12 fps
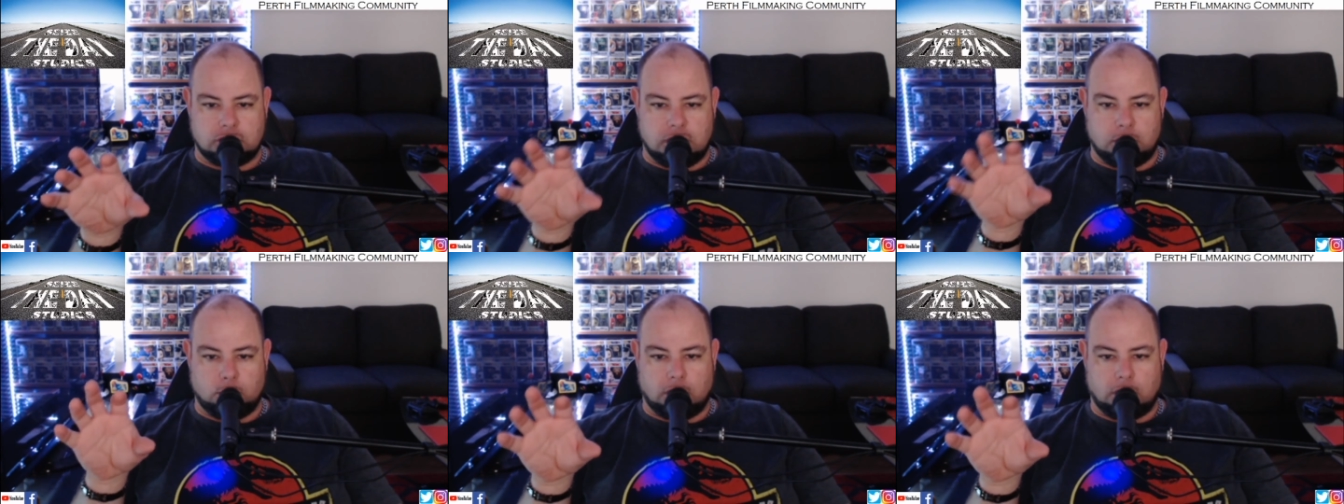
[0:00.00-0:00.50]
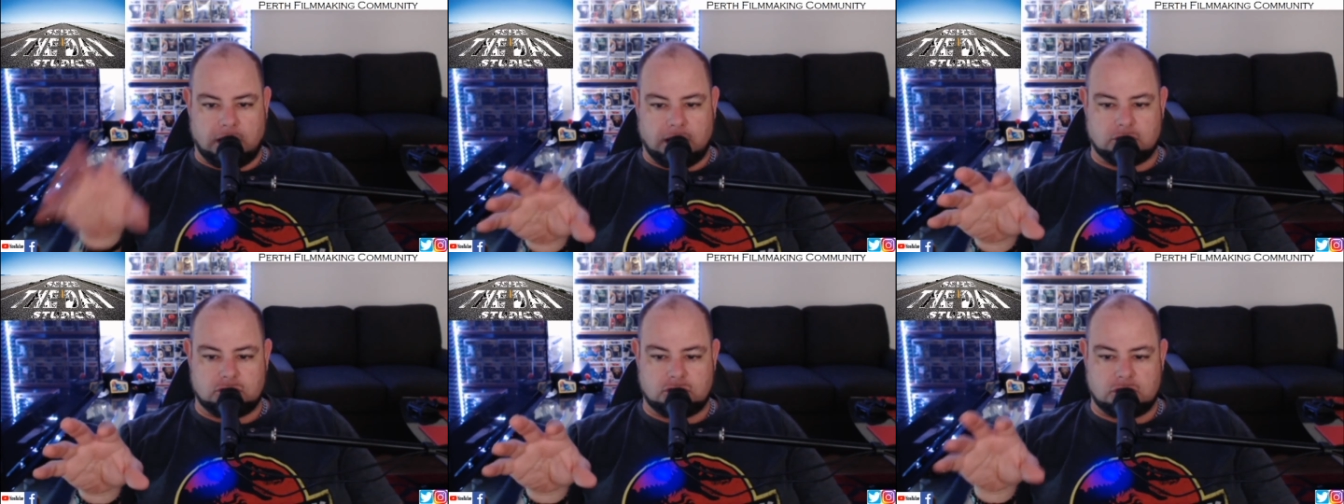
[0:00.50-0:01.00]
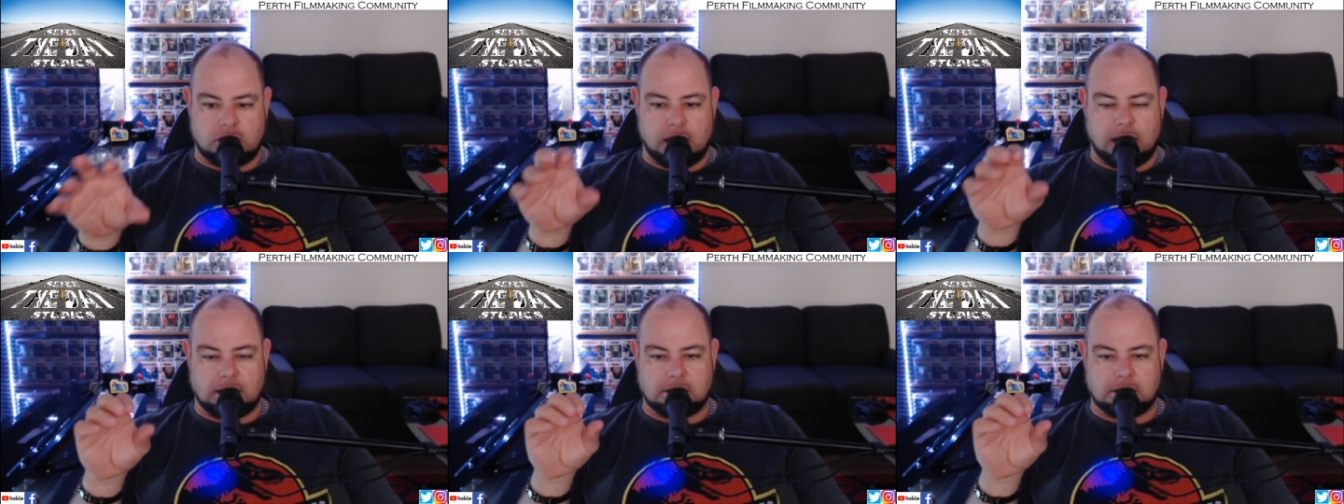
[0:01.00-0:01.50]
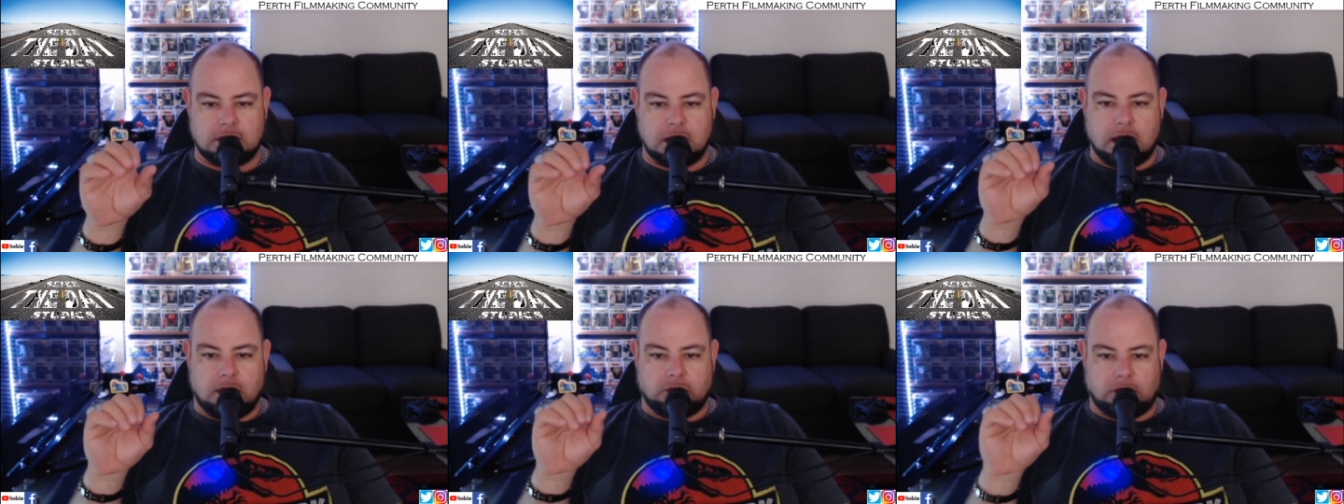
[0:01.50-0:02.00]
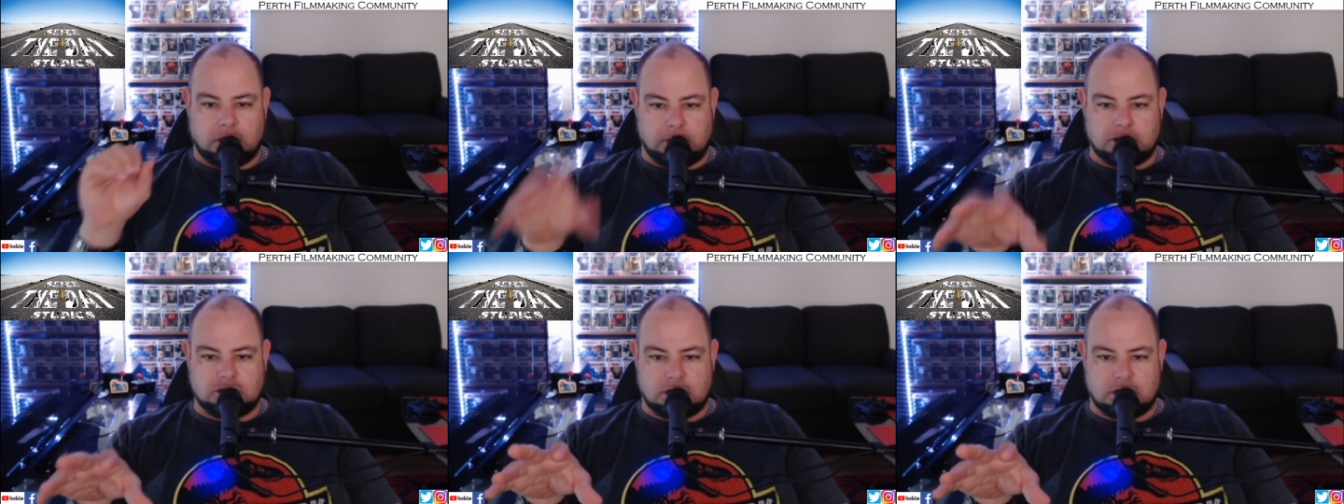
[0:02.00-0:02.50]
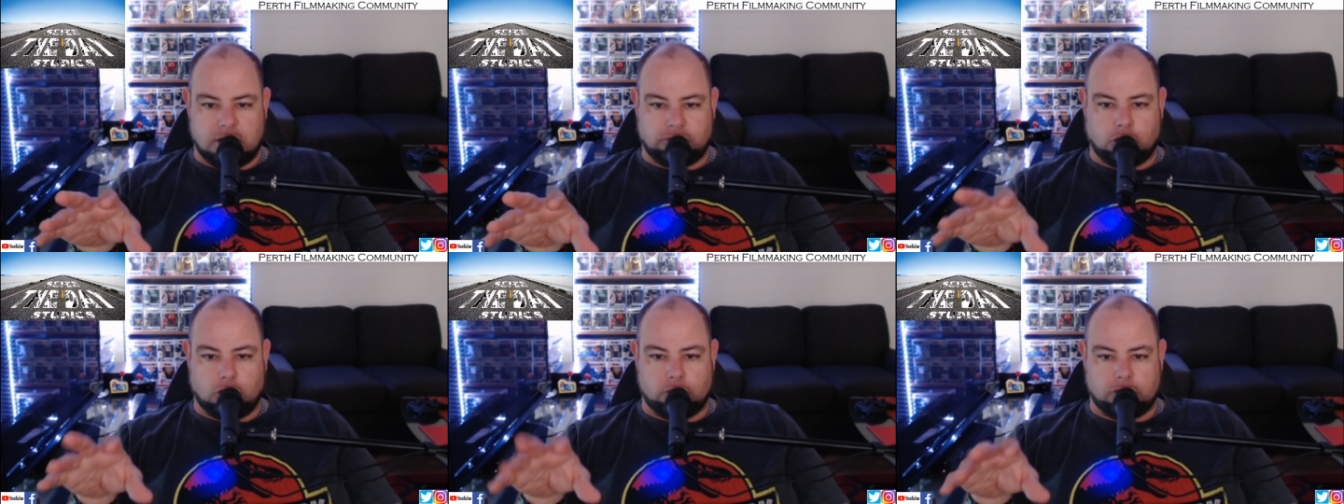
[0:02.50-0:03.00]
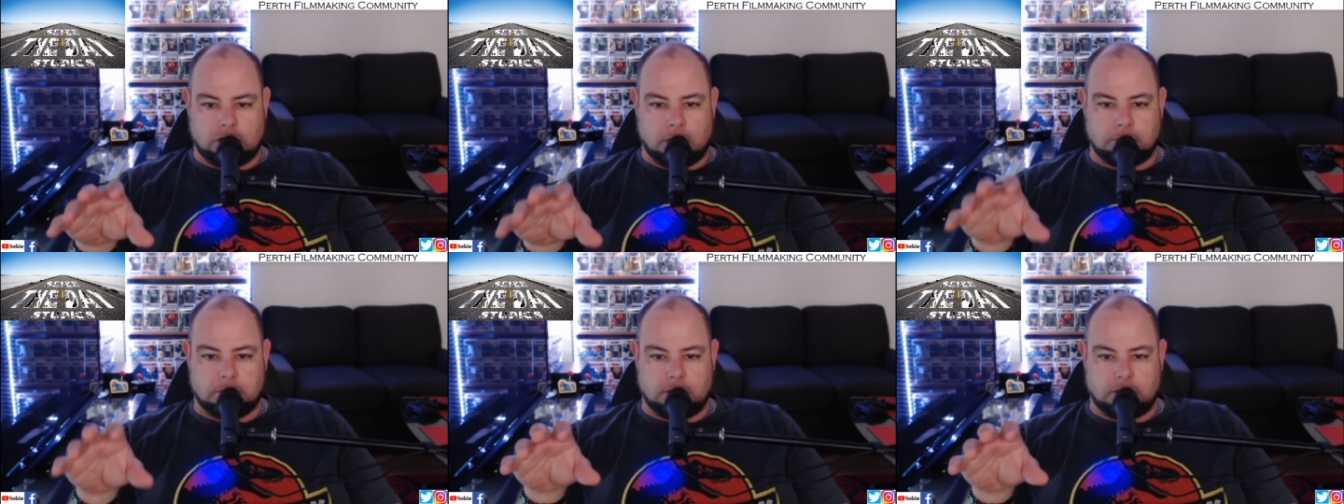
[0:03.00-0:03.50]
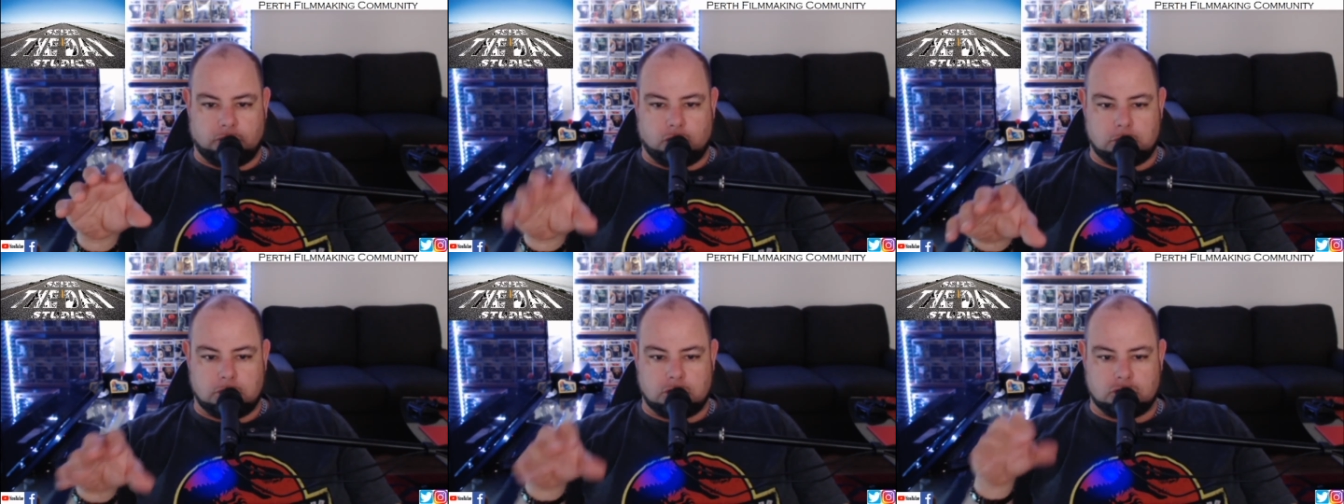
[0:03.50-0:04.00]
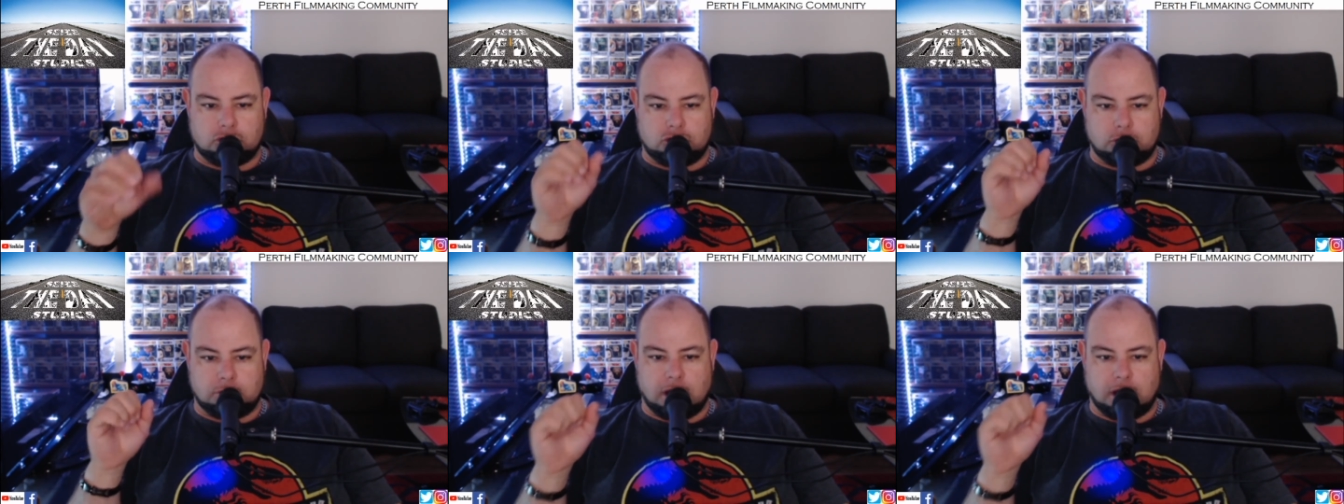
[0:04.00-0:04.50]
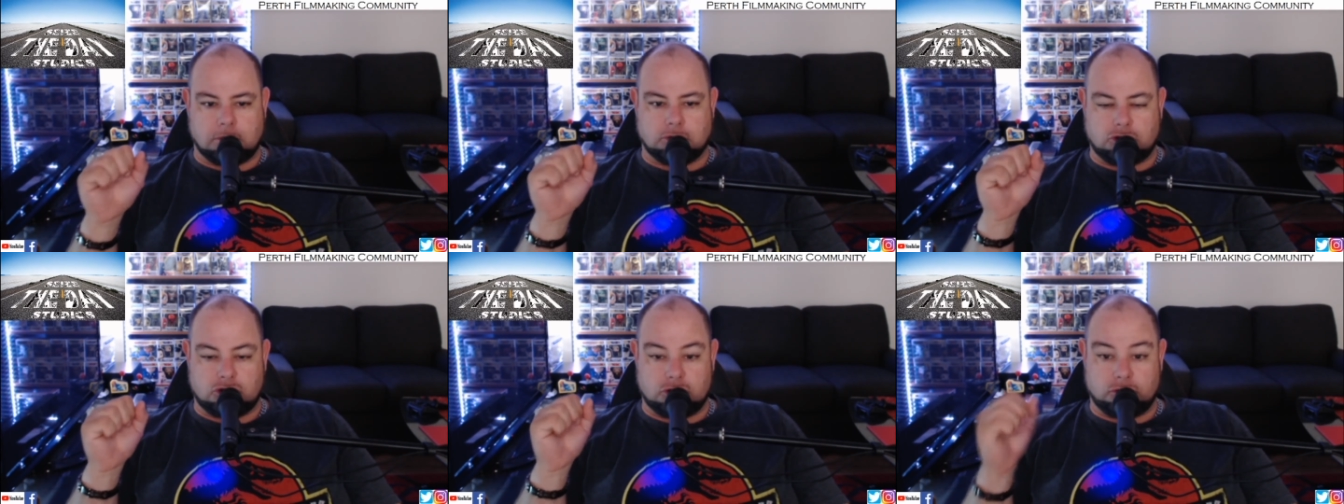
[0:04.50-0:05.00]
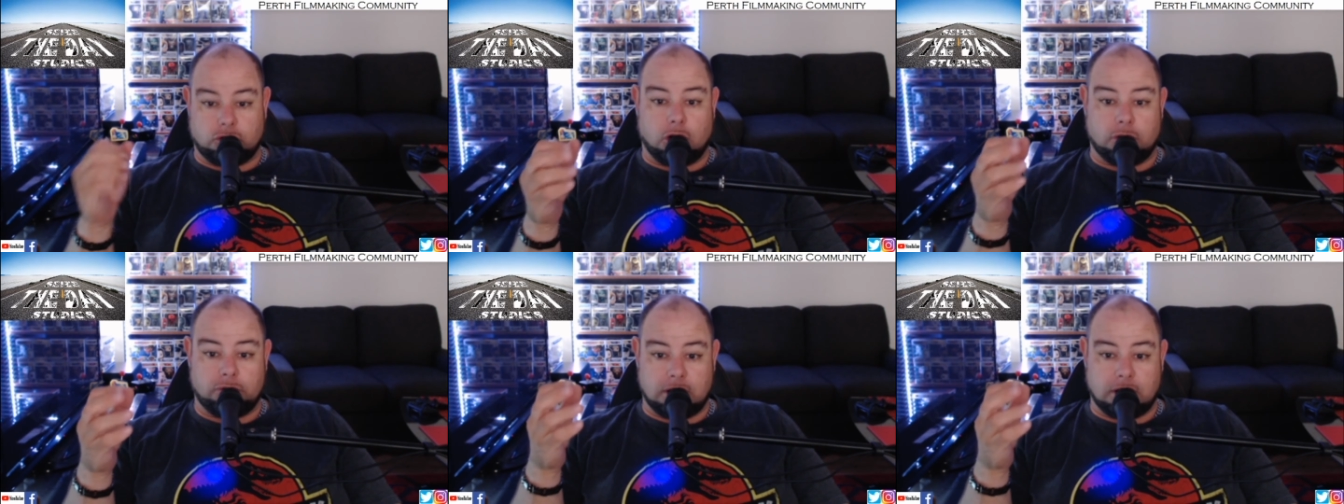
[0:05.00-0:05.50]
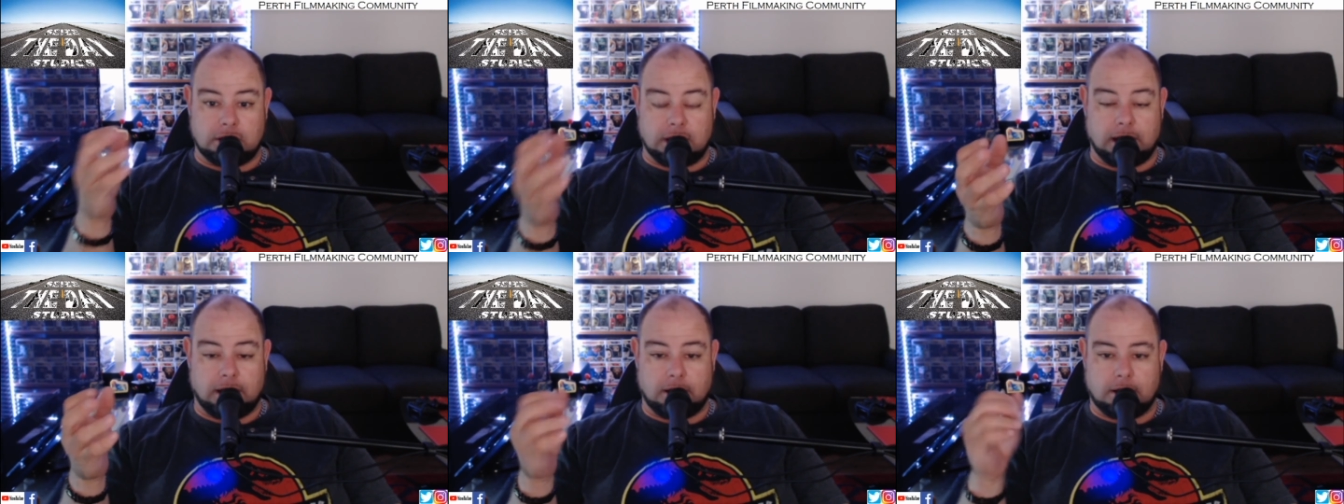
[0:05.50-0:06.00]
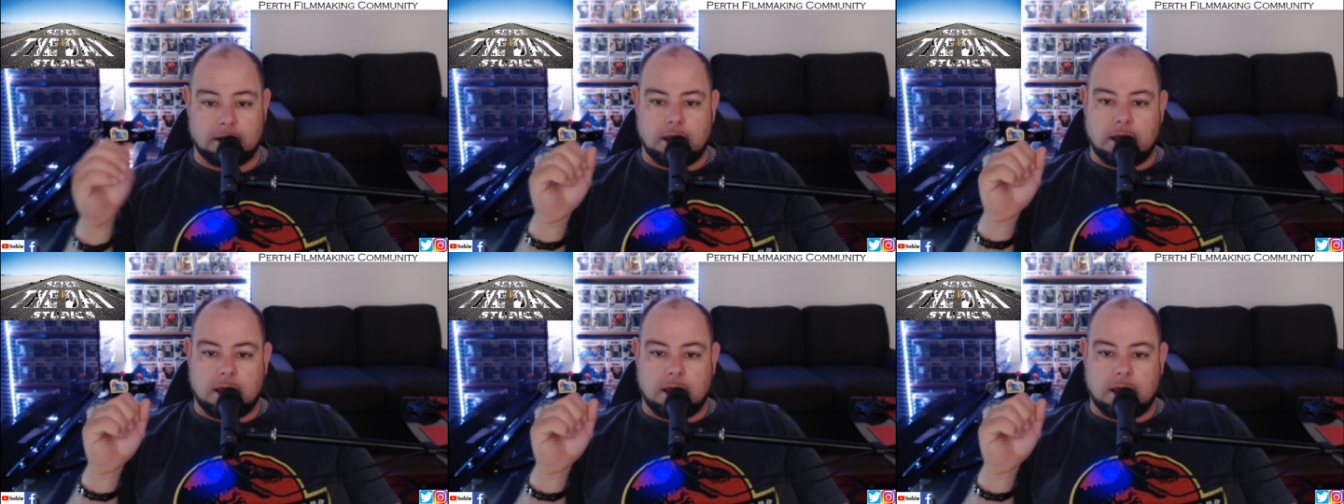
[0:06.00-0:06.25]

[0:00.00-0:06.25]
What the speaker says: in one house, and they basically have to overcome their phobias to be able to survive and get out.